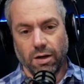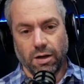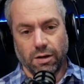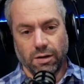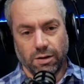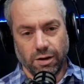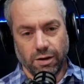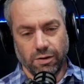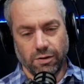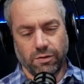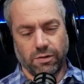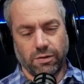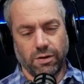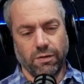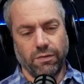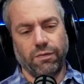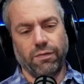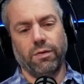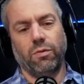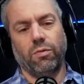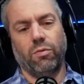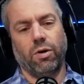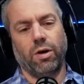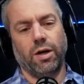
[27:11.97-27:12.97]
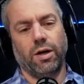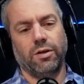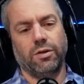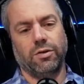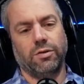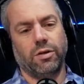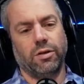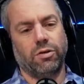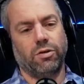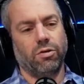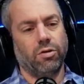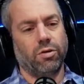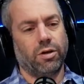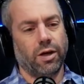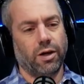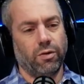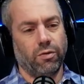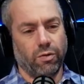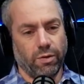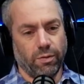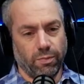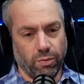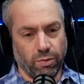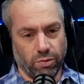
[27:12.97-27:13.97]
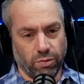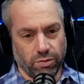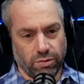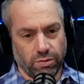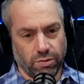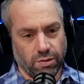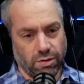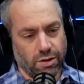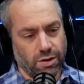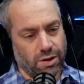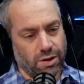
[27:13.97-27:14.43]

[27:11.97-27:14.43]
There's different ways that you can reboot.